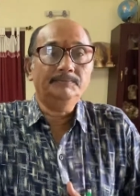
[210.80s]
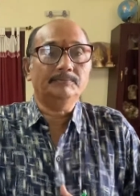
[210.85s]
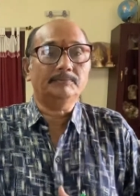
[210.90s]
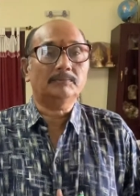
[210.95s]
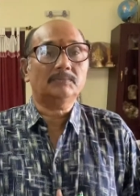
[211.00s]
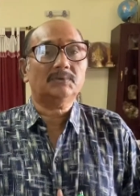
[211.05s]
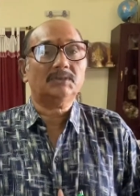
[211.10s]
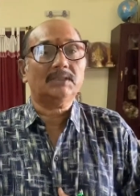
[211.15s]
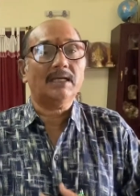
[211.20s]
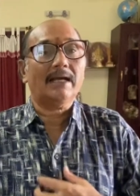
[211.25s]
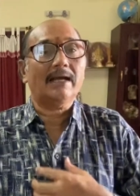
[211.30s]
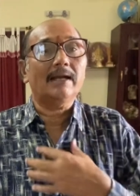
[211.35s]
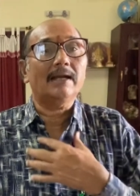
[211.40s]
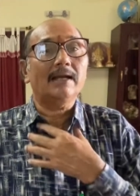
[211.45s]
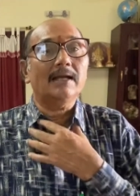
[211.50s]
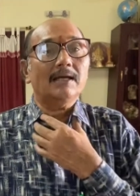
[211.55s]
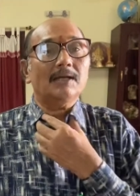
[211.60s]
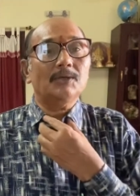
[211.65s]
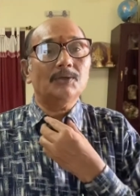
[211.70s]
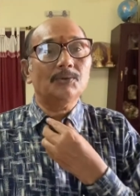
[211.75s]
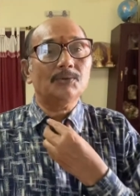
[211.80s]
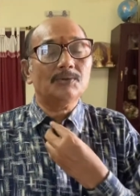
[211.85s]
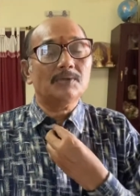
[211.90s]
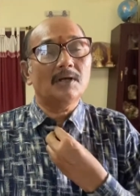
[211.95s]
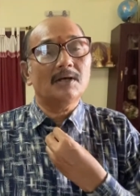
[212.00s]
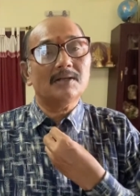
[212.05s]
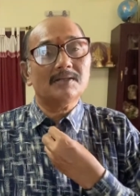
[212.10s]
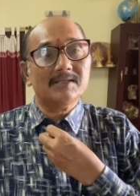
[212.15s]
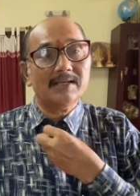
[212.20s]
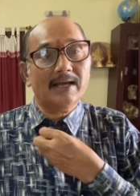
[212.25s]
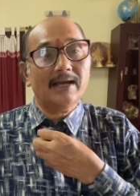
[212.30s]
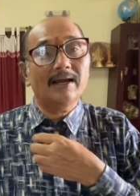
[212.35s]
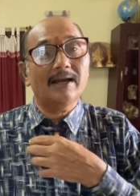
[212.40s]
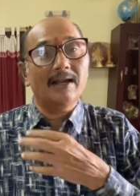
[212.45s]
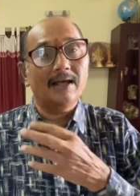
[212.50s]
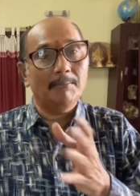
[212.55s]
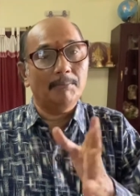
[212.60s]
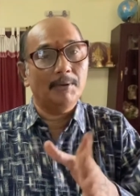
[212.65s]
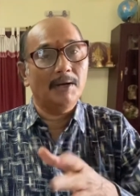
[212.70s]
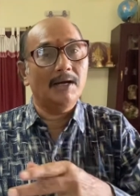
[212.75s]
second accused or second
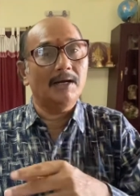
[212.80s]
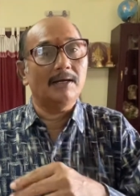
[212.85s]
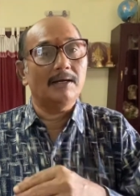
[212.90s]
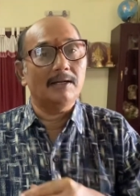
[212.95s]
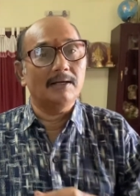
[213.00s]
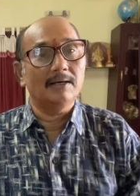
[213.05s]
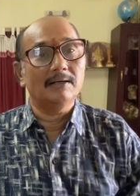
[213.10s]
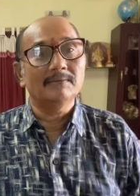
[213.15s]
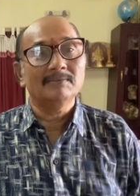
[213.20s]
appellant uh,